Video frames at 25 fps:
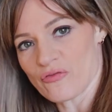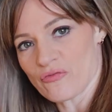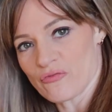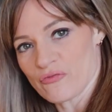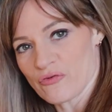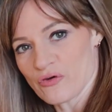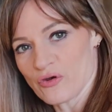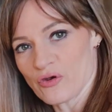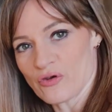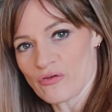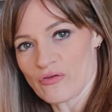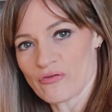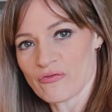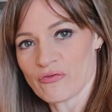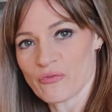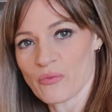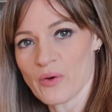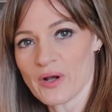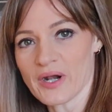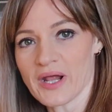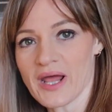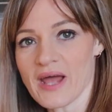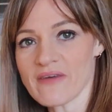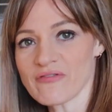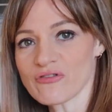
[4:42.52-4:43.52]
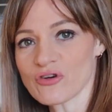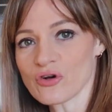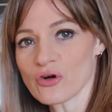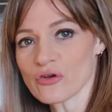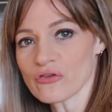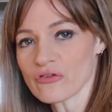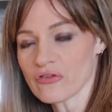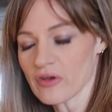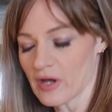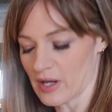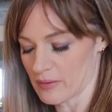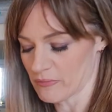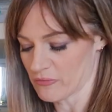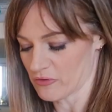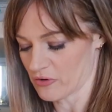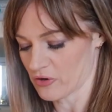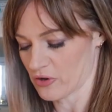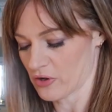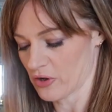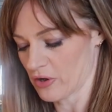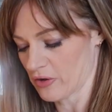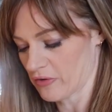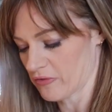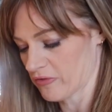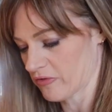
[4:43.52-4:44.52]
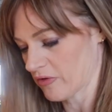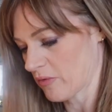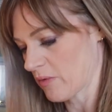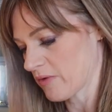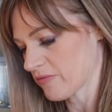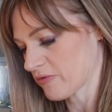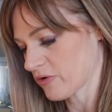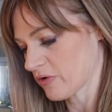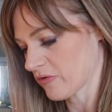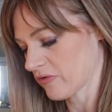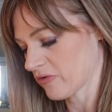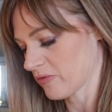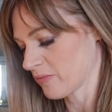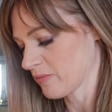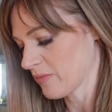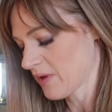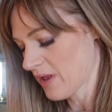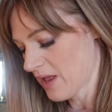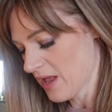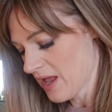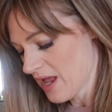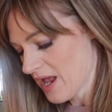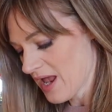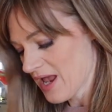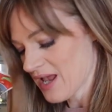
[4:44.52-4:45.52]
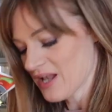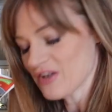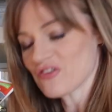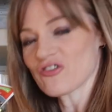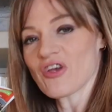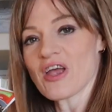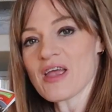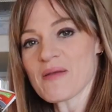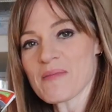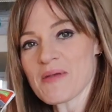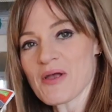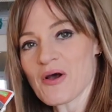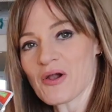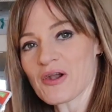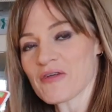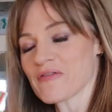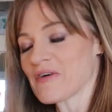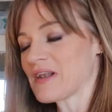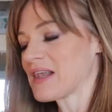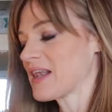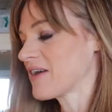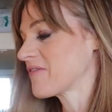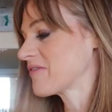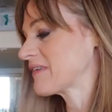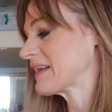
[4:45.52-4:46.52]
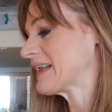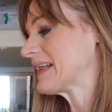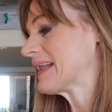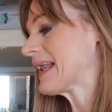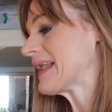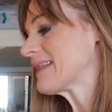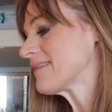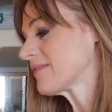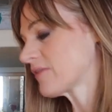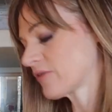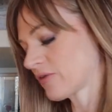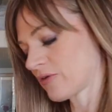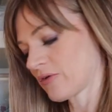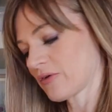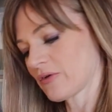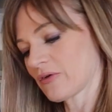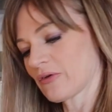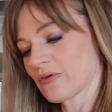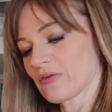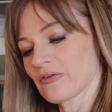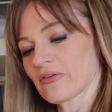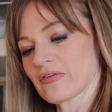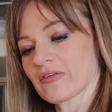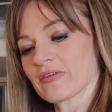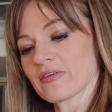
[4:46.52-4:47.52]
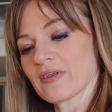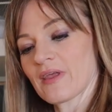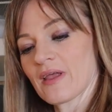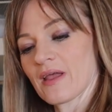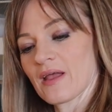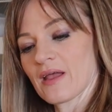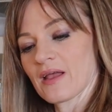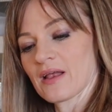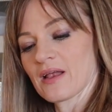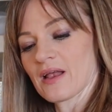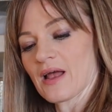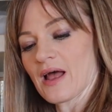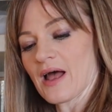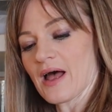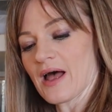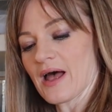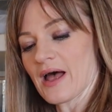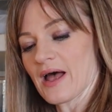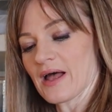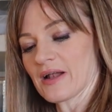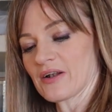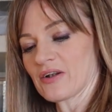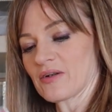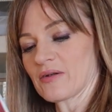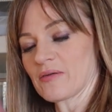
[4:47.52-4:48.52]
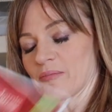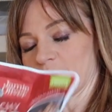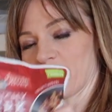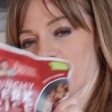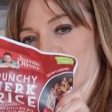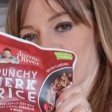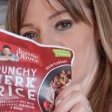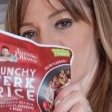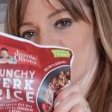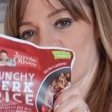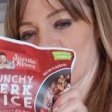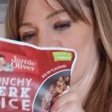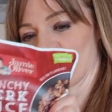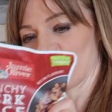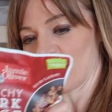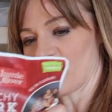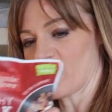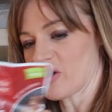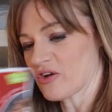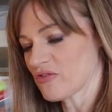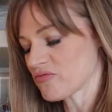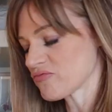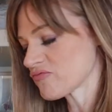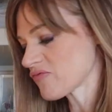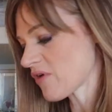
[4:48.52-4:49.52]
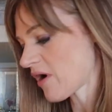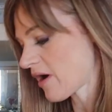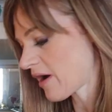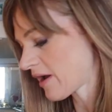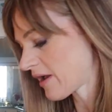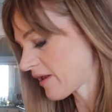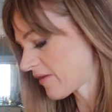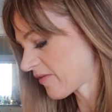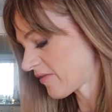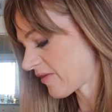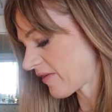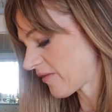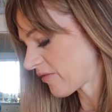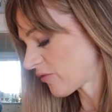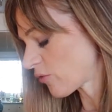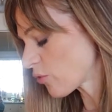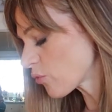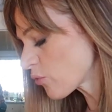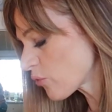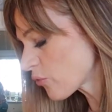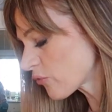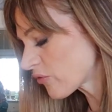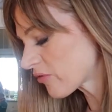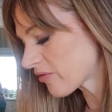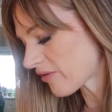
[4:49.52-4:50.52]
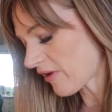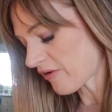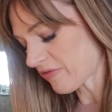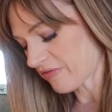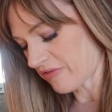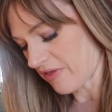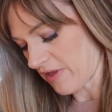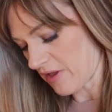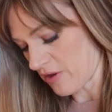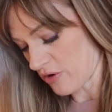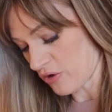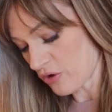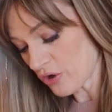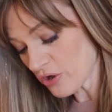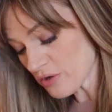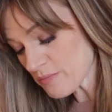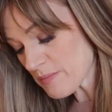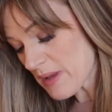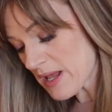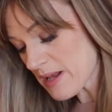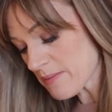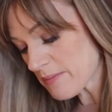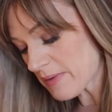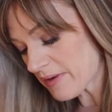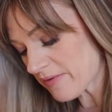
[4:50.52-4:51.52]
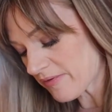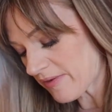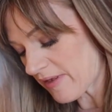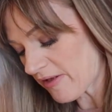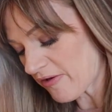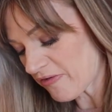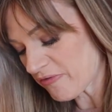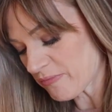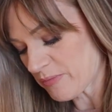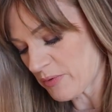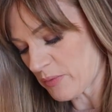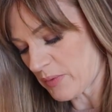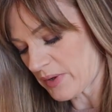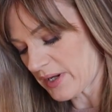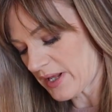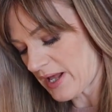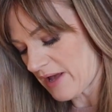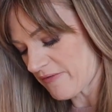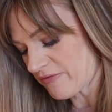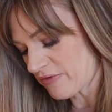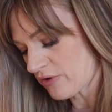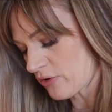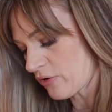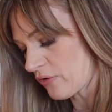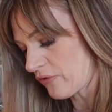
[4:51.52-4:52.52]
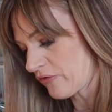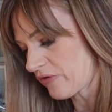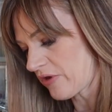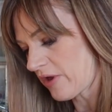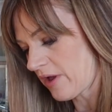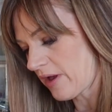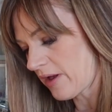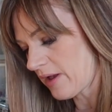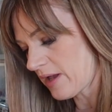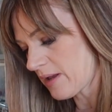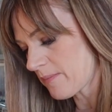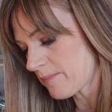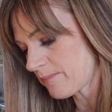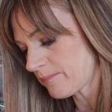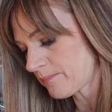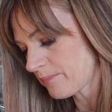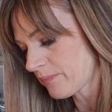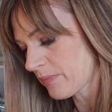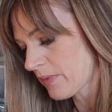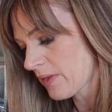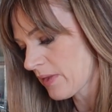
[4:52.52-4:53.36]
foods when I haven't got time to cook. So I've got some Jamie Oliver lovely lentils and punchy jerk rice. It's all stuff that I could make myself, but when I haven't got time,